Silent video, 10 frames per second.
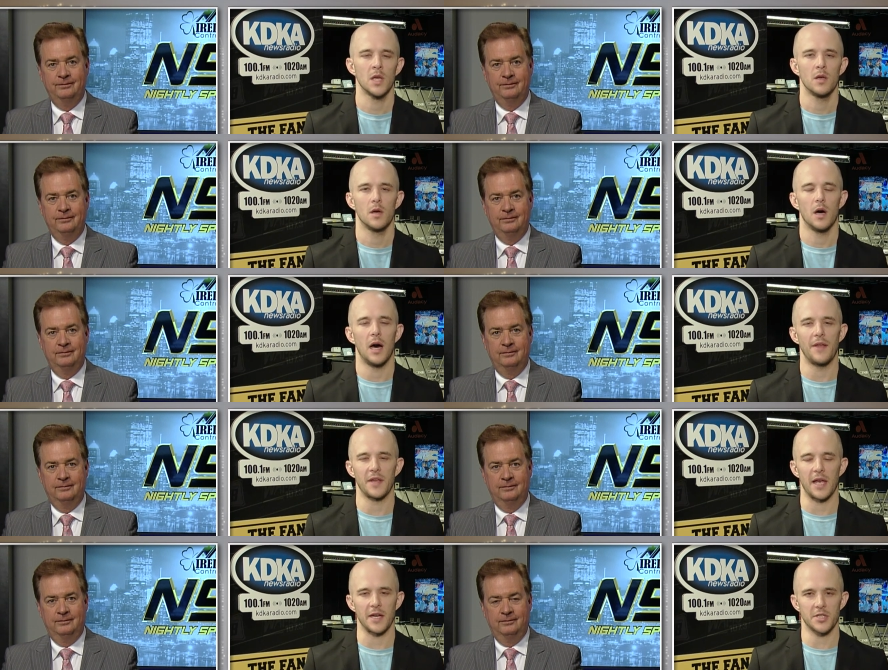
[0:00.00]
Speaker 1: Uh, I
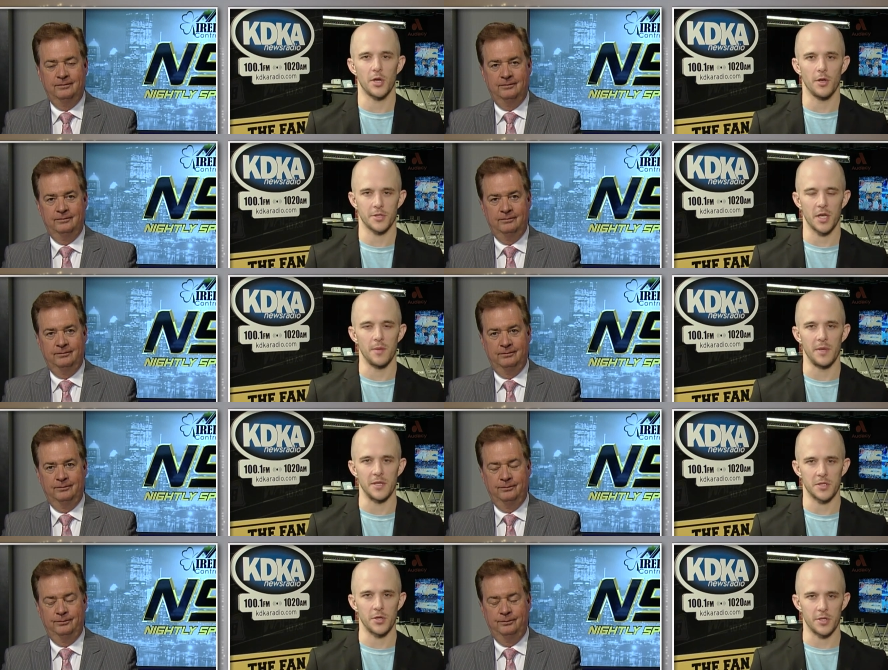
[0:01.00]
think Hextall is going to be
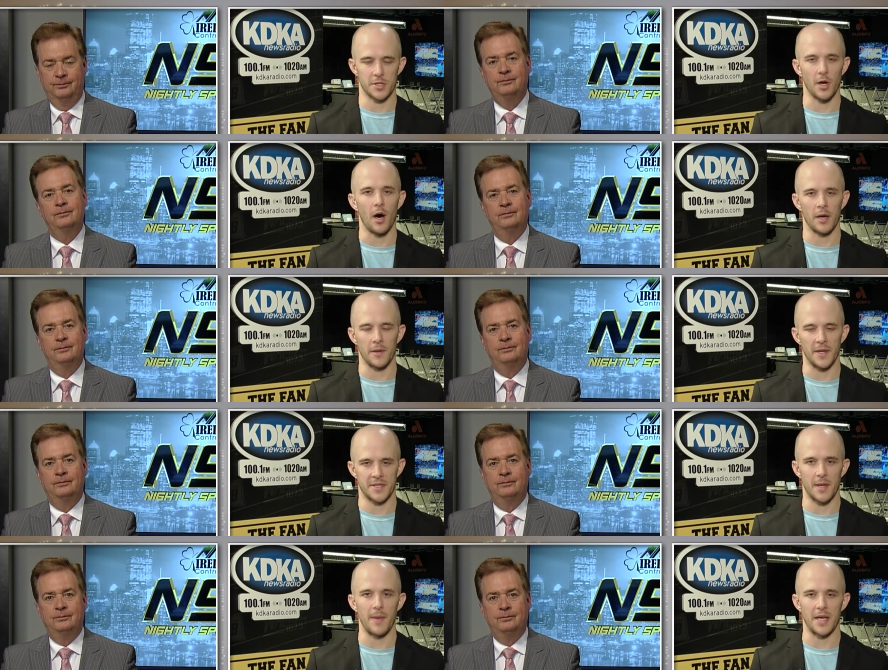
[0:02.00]
as good as gone unless
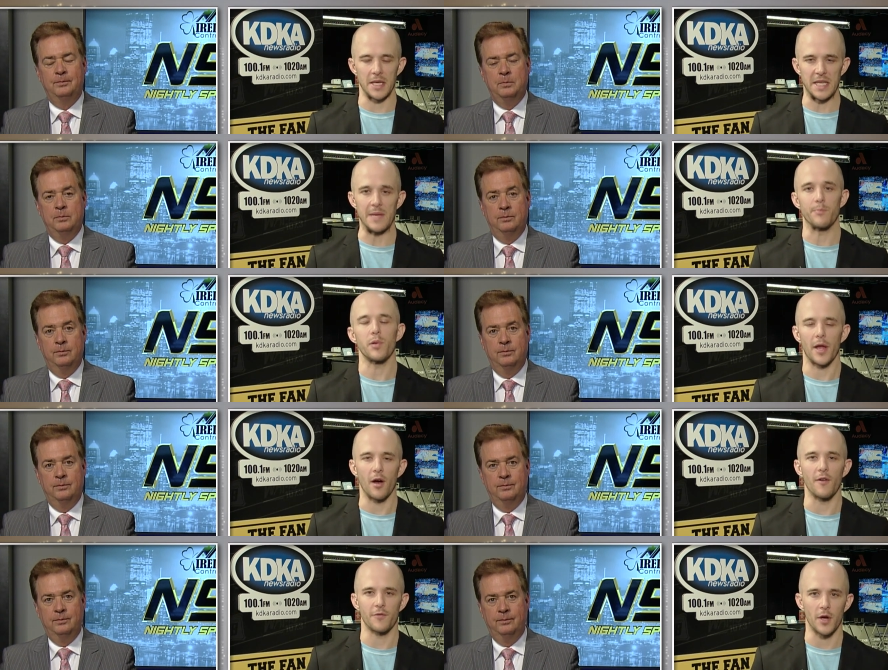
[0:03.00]
they make a deep
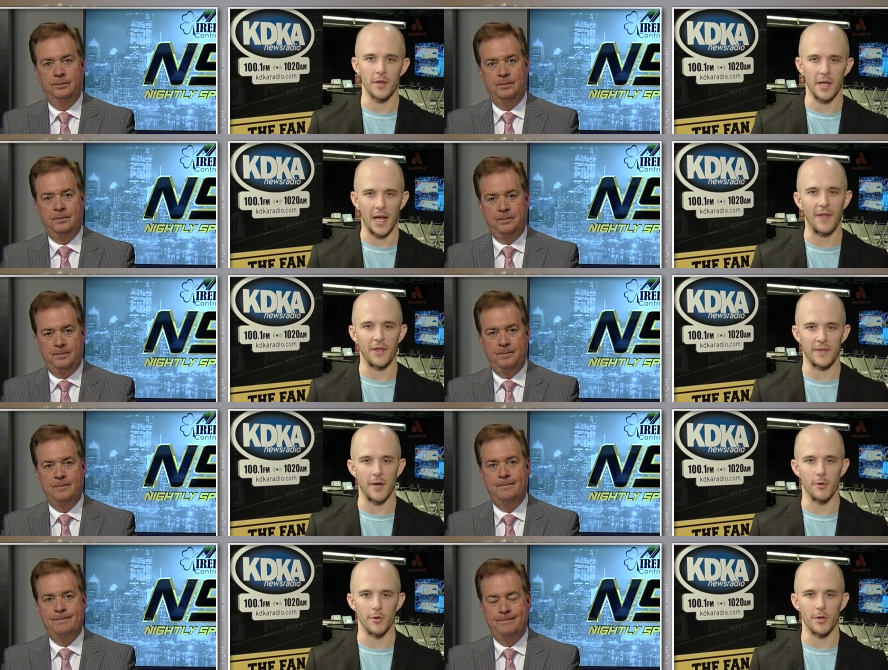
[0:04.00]
playoff run. Like, I think they
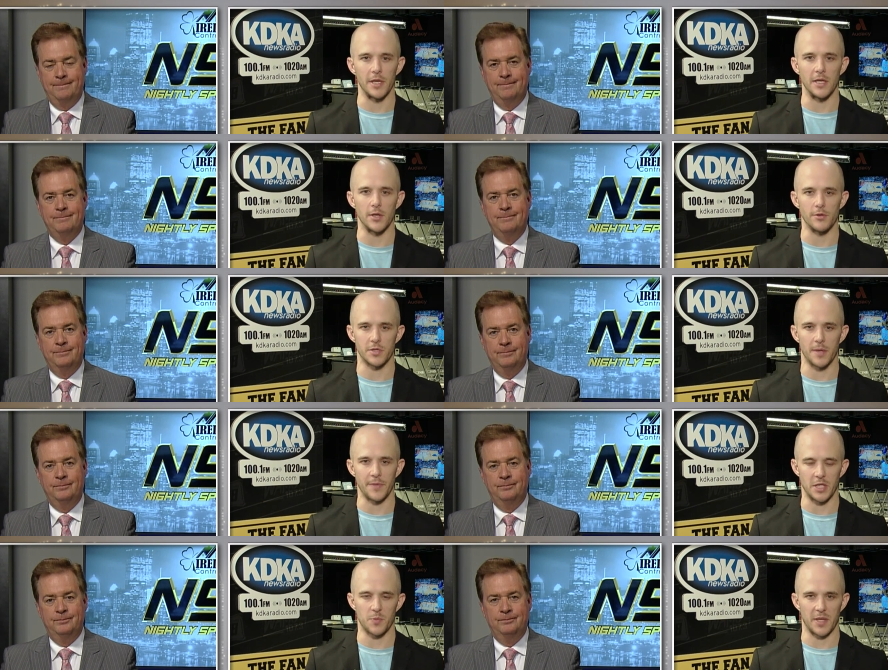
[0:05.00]
would really need to do
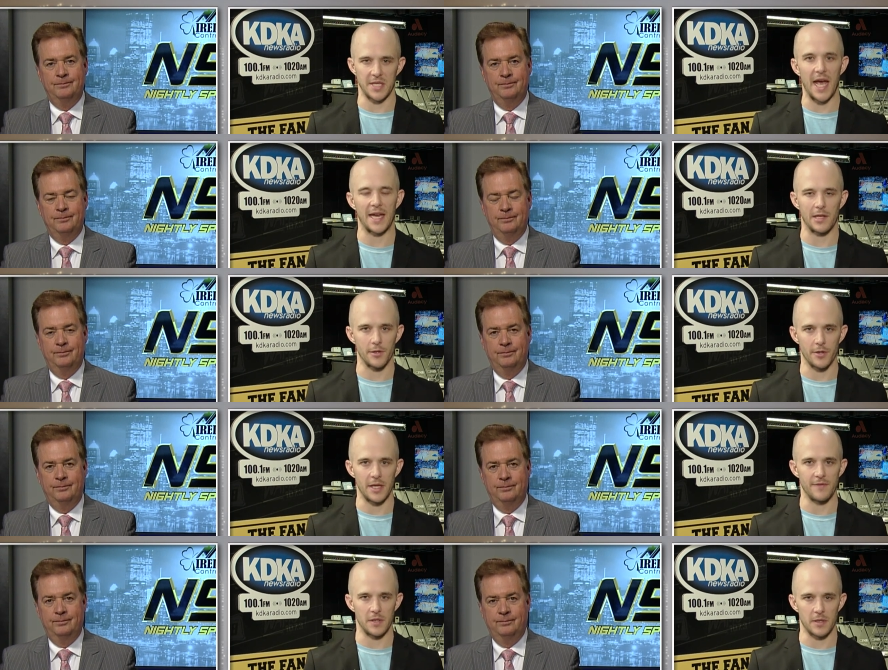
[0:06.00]
something spectacular to
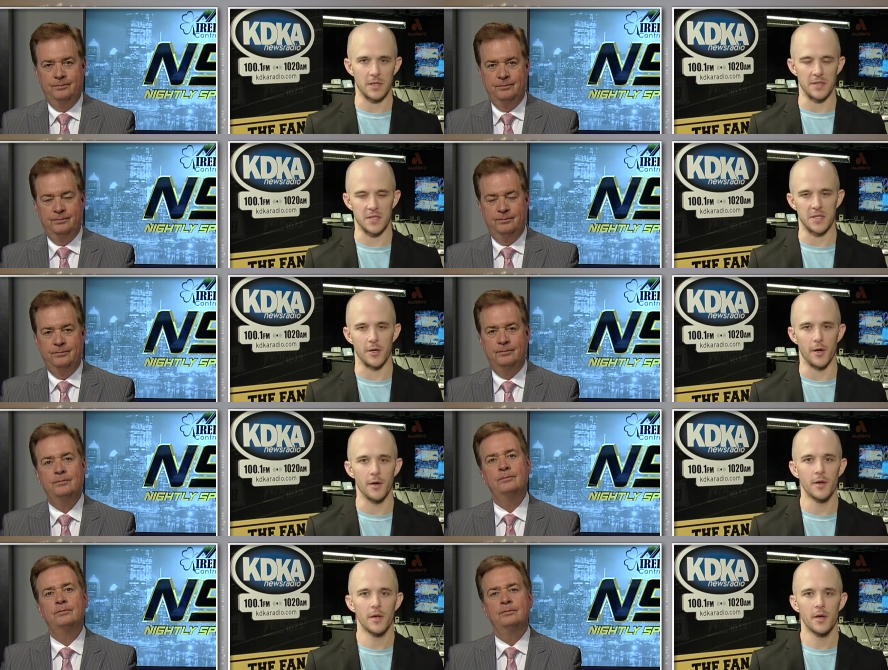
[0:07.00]
even consider
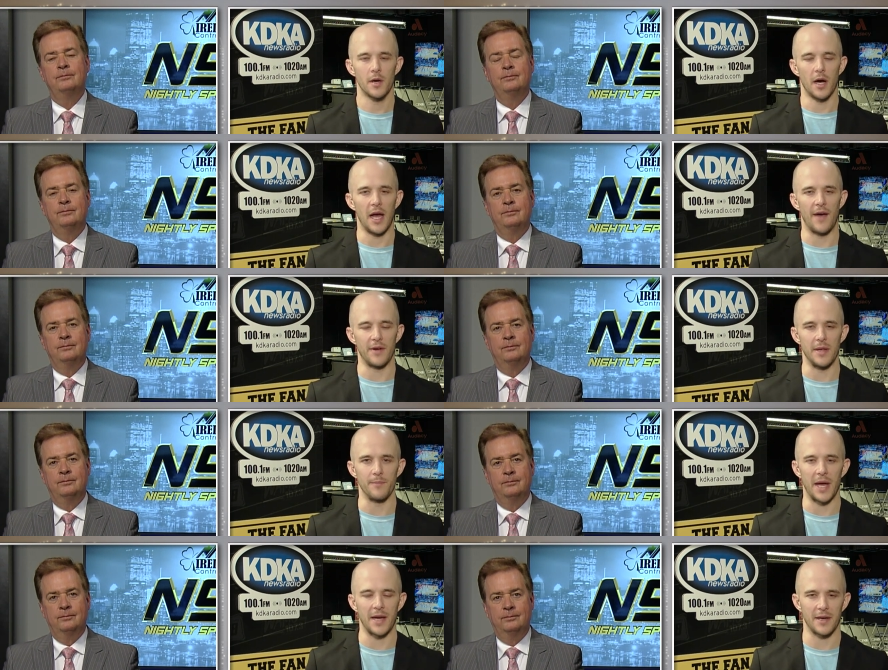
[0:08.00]
uh, having him
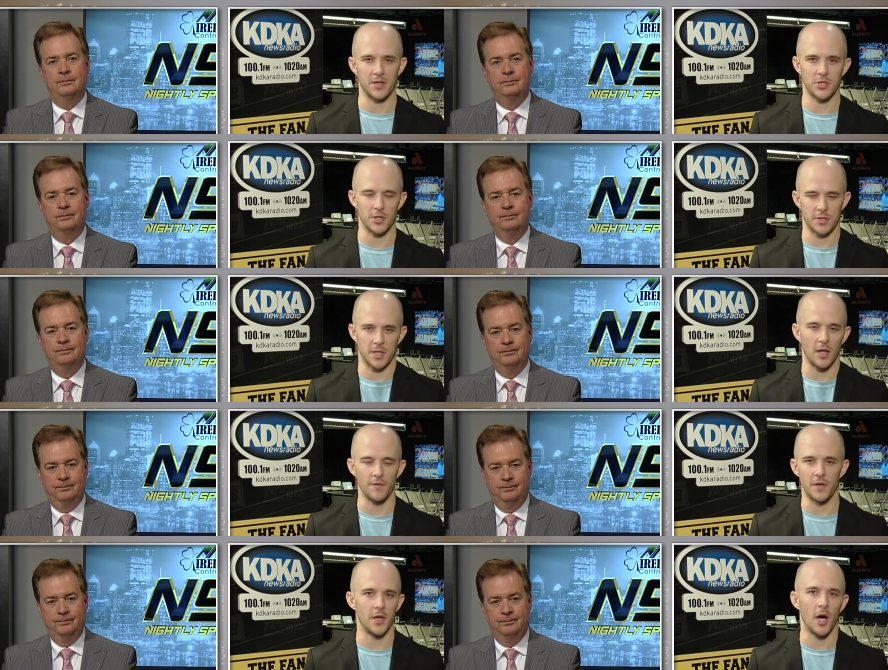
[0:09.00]
back next year.
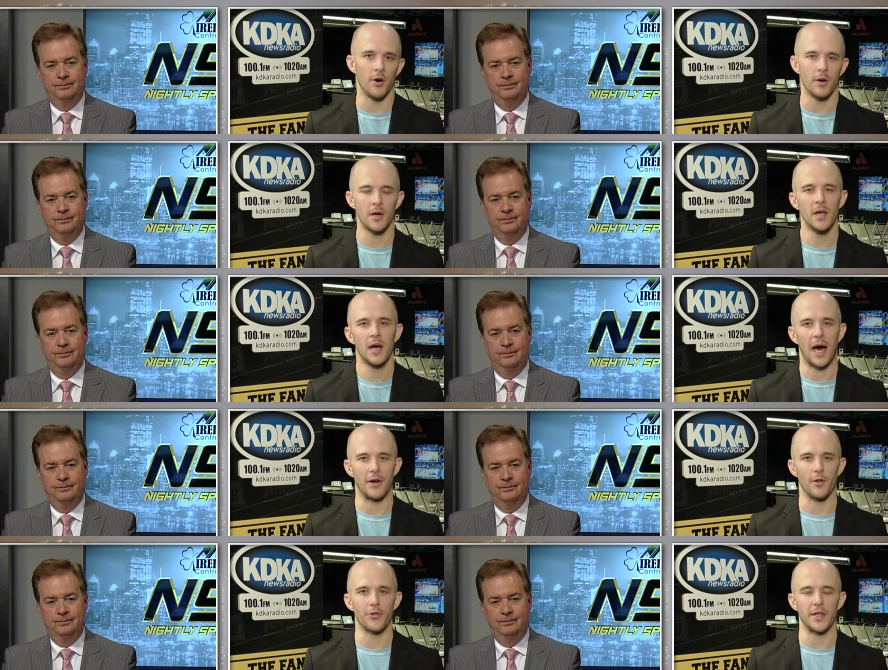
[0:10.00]
Sullivan, no. I
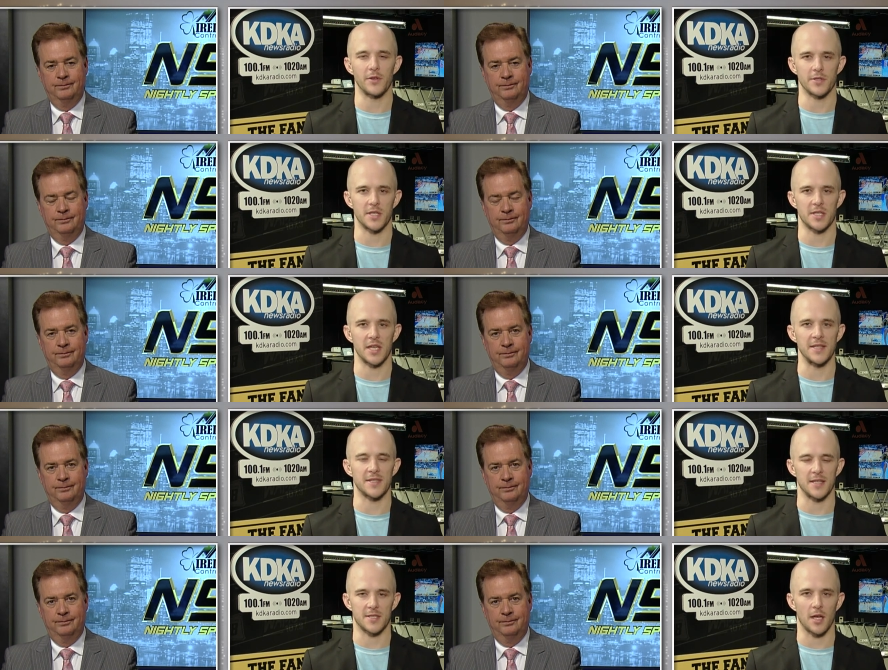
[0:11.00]
don't think there's the sense
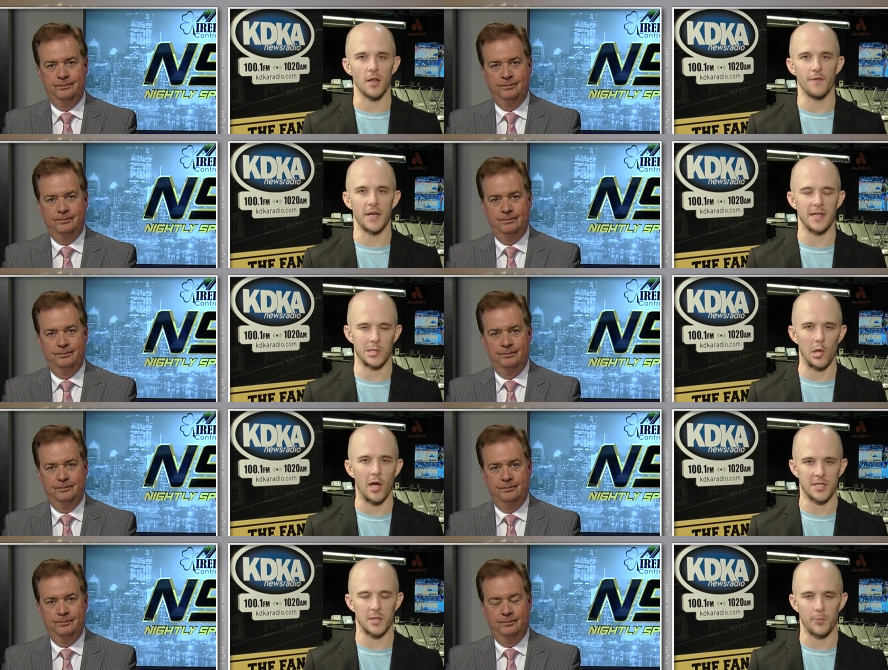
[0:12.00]
that Sullivan has
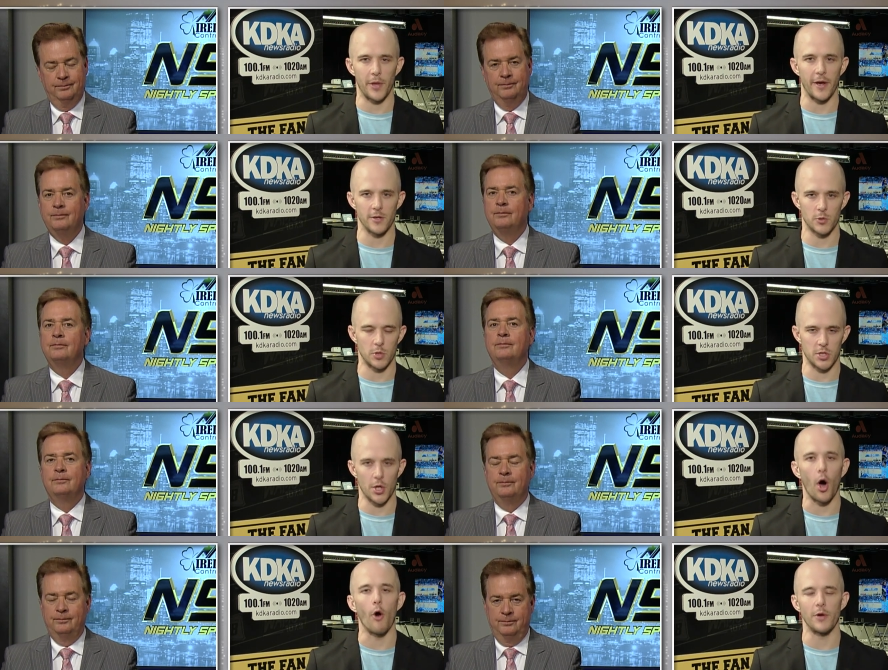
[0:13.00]
lost the players, which is
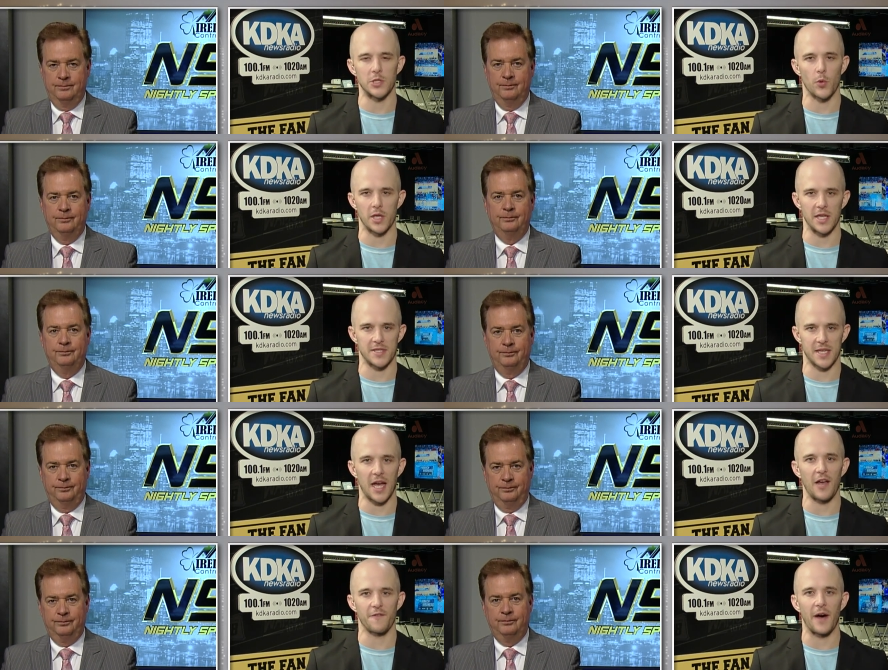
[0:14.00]
always what gets a
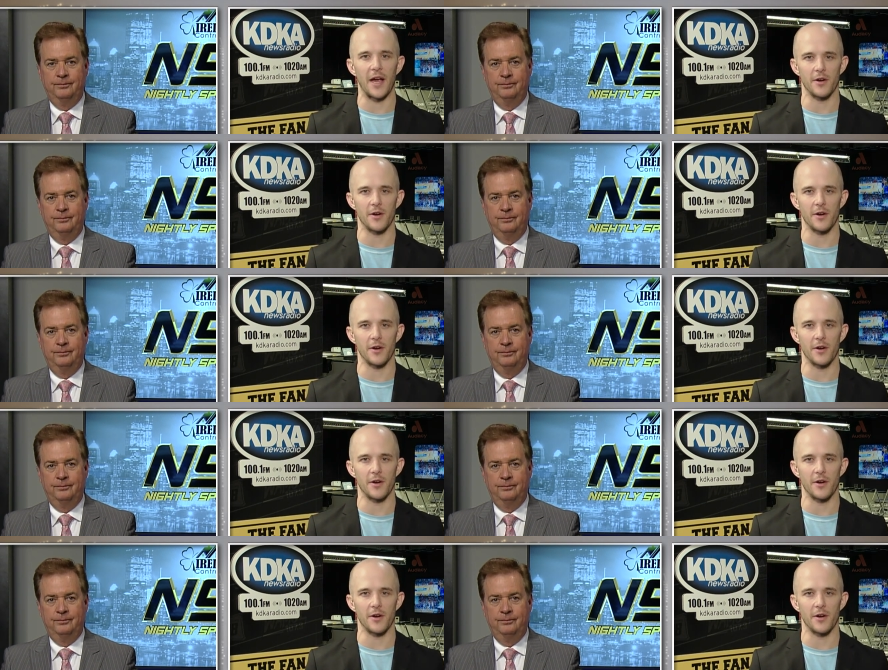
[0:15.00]
guy fired